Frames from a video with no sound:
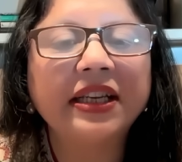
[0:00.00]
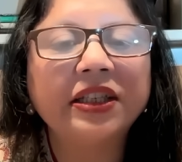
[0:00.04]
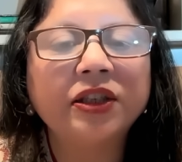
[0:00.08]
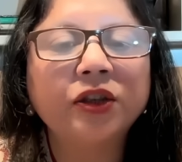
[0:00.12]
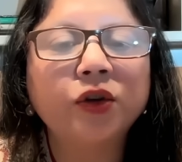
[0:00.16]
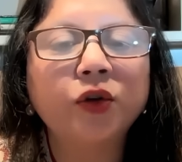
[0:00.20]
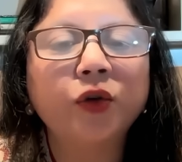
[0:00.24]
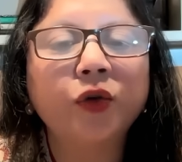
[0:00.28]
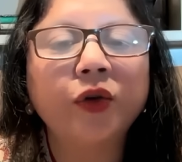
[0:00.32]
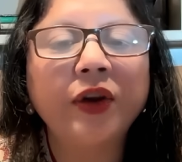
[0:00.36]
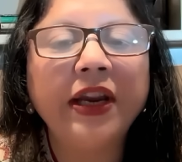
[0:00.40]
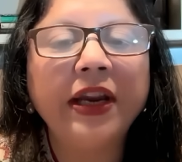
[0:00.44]
at
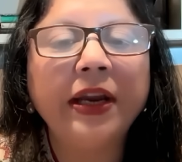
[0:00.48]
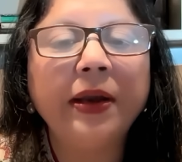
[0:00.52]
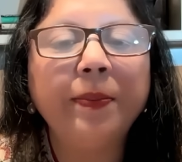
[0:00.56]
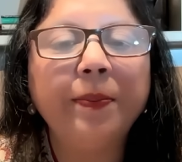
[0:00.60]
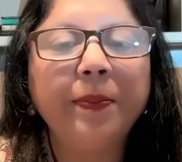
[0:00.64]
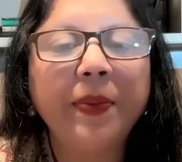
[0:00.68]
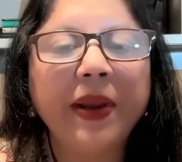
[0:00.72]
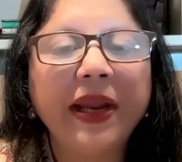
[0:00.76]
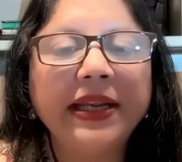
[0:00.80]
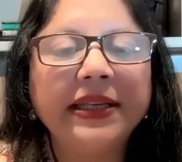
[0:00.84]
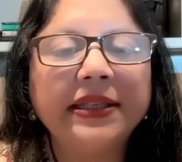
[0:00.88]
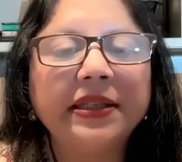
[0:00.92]
screen
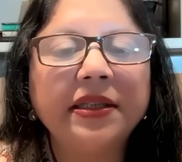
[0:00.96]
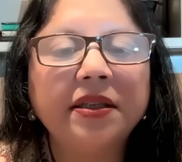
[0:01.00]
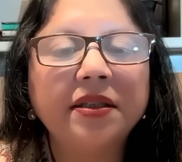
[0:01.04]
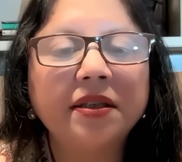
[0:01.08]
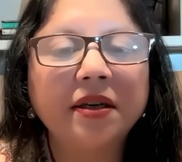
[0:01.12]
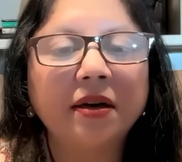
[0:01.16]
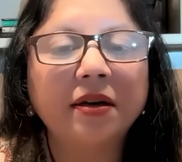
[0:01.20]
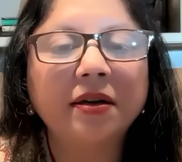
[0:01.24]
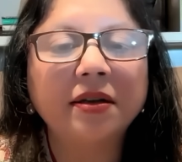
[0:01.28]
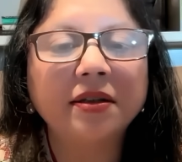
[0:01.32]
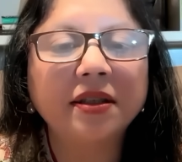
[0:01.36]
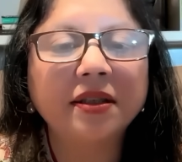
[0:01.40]
based
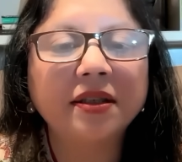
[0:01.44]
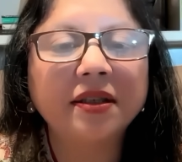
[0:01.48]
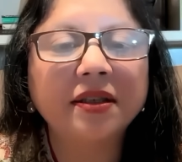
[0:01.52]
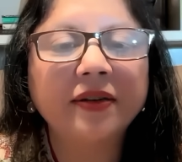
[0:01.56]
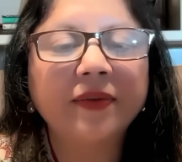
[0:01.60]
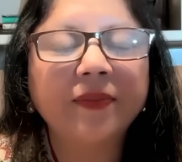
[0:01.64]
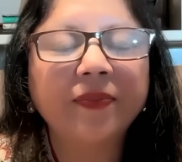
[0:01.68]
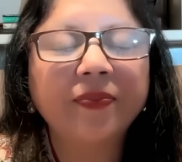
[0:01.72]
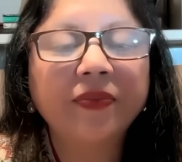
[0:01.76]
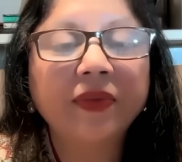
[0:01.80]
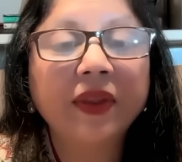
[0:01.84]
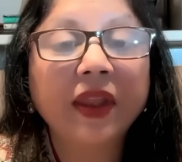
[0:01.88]
tasks.
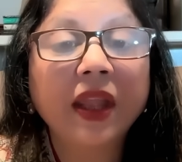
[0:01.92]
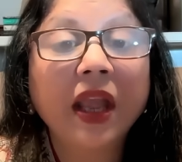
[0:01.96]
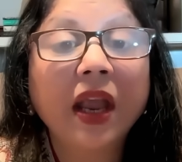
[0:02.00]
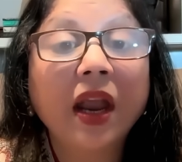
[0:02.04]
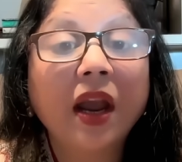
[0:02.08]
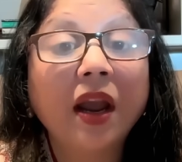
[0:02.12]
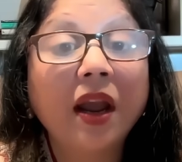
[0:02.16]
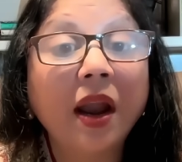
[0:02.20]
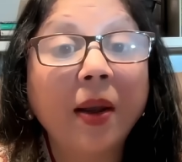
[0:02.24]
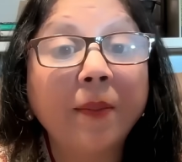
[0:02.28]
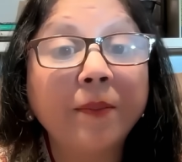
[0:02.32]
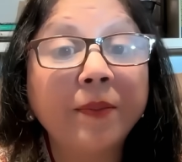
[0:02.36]

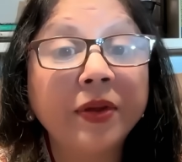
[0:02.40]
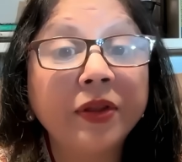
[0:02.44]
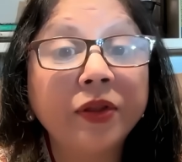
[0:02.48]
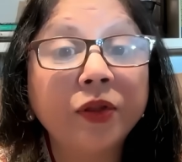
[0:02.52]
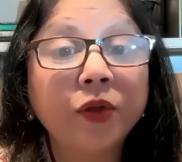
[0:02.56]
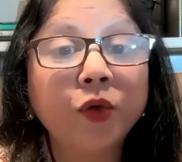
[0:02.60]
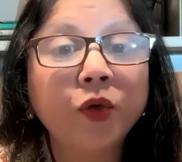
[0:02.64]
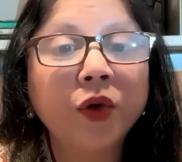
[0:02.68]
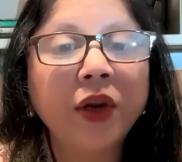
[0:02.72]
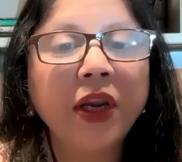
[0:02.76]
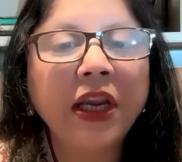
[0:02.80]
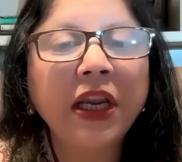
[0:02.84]
Number
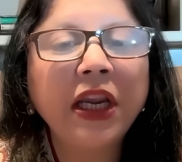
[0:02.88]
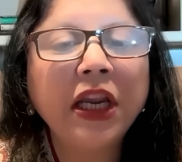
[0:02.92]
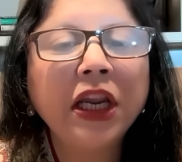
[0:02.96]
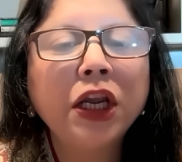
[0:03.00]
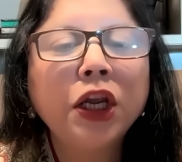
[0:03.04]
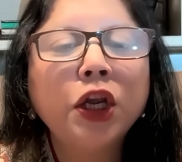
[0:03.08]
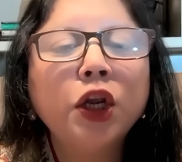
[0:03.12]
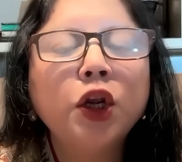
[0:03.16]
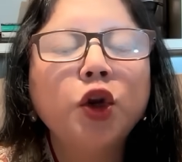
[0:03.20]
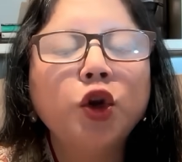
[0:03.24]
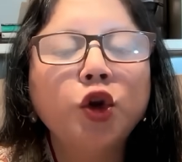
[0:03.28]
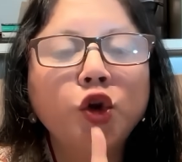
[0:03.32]
three,
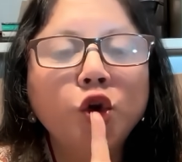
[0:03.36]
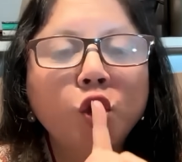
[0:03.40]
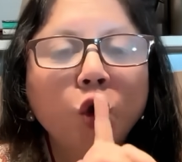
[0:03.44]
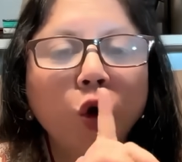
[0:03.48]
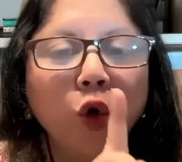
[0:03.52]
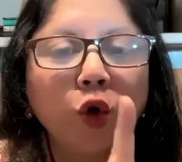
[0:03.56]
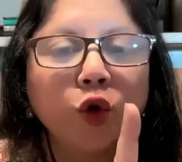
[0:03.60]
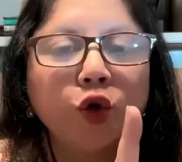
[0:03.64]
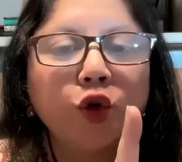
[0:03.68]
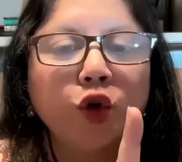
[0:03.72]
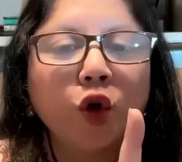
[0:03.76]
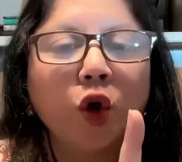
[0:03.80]

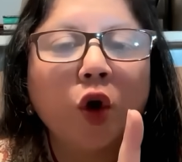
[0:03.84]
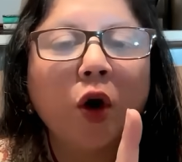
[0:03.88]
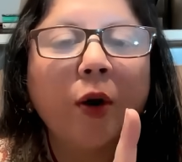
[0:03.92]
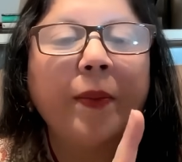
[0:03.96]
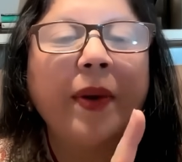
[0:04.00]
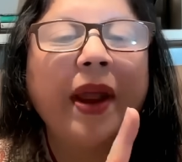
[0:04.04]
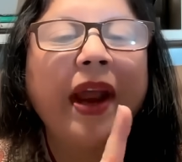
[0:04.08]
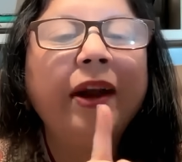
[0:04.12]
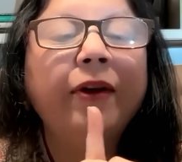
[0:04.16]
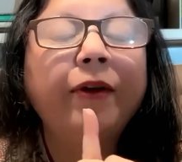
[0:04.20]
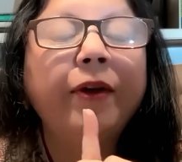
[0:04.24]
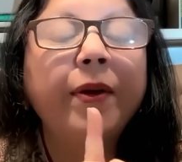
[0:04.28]
no
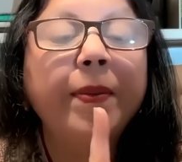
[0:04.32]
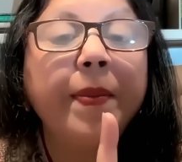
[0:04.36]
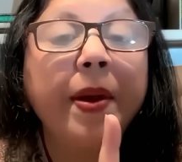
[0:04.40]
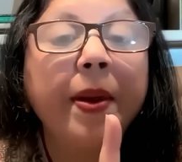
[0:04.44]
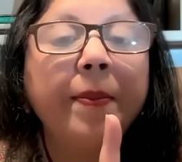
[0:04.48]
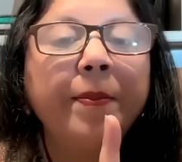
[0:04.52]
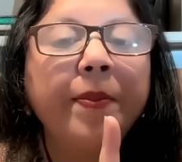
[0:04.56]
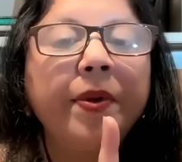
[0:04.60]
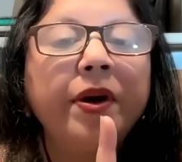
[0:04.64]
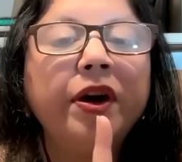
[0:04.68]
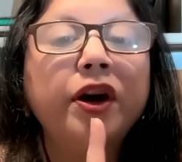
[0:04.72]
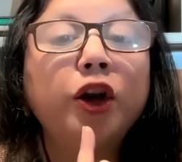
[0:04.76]
job, and
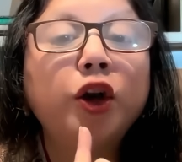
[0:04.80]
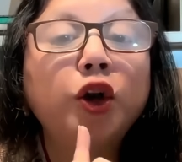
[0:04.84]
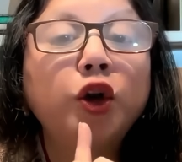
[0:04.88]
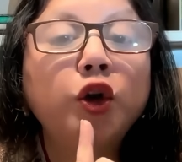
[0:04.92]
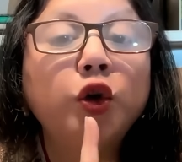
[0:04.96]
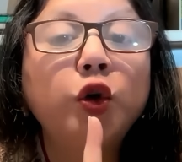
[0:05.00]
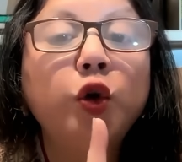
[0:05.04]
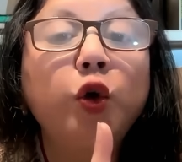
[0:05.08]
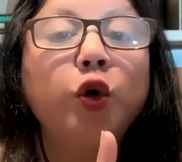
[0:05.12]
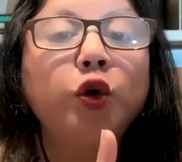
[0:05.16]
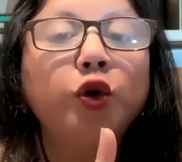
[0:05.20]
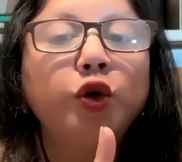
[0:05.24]
remember,
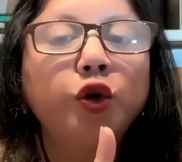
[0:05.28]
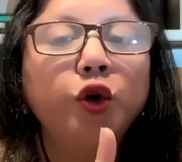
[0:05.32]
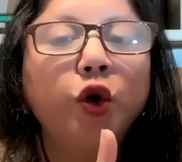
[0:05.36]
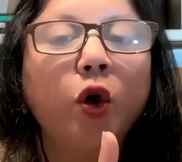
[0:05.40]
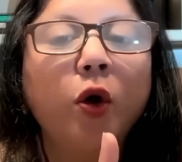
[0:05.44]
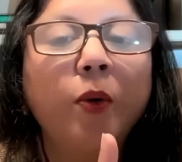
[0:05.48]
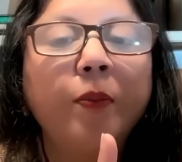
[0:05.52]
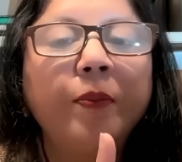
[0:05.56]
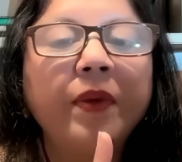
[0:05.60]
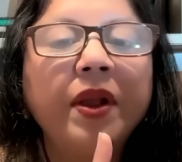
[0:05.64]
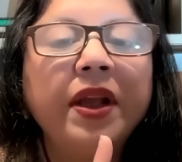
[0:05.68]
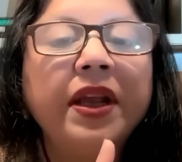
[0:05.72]
no
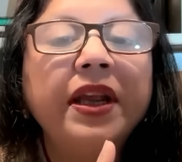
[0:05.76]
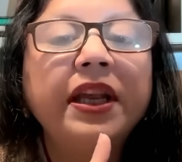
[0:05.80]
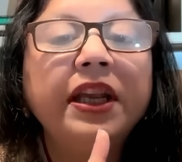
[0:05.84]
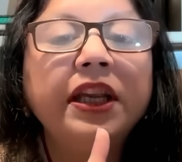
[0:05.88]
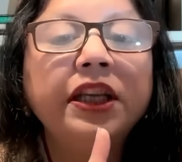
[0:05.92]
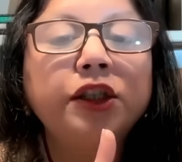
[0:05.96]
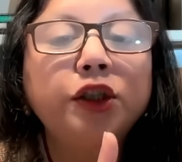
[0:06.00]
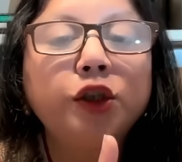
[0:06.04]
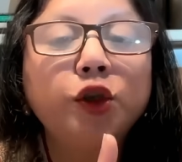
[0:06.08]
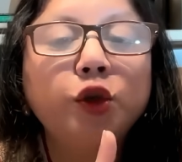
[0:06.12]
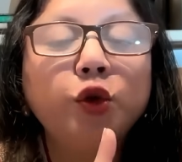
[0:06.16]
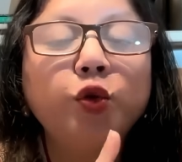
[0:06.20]
job
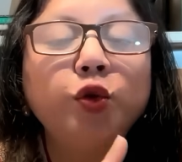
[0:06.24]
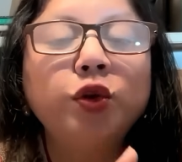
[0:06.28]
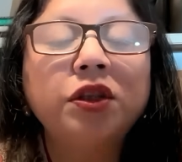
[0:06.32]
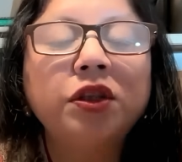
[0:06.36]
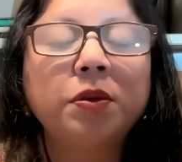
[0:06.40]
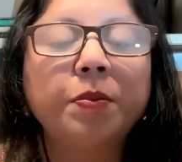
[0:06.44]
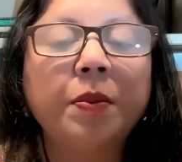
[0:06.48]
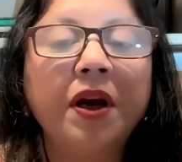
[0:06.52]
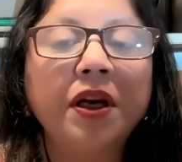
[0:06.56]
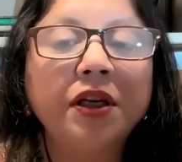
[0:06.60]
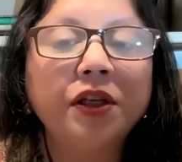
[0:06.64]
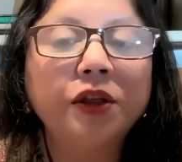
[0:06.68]
is too
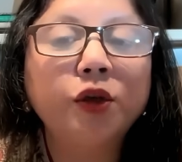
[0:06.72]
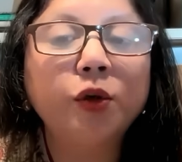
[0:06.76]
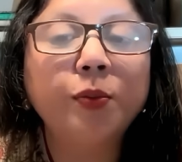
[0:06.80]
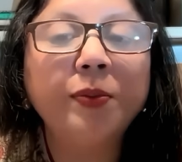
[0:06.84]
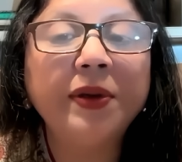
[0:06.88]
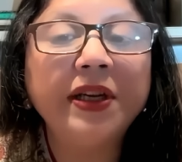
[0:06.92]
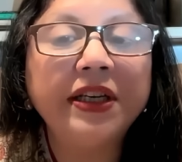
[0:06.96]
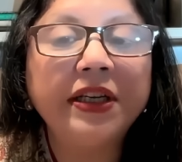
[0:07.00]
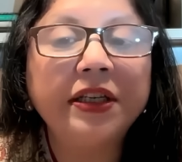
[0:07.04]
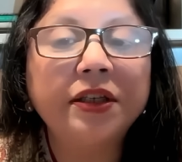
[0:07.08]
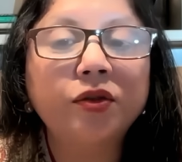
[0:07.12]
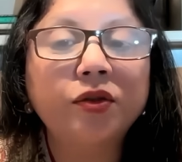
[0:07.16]
smart to
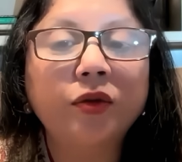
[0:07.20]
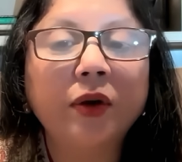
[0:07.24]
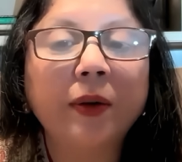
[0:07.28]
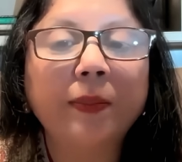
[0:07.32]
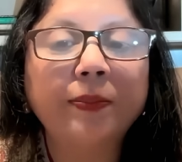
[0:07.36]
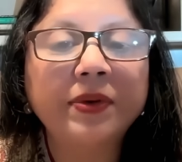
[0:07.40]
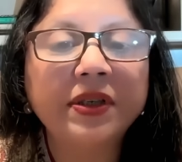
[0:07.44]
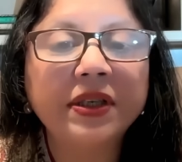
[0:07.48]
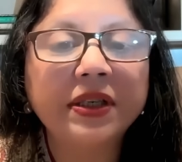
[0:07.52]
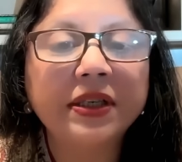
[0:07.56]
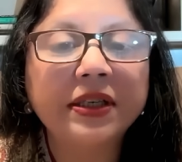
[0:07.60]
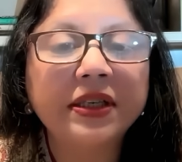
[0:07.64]
be
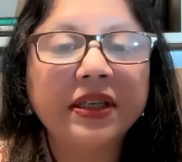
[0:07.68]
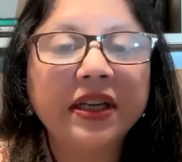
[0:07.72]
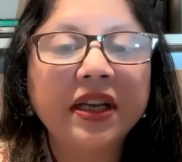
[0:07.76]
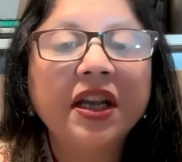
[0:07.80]
disrupted.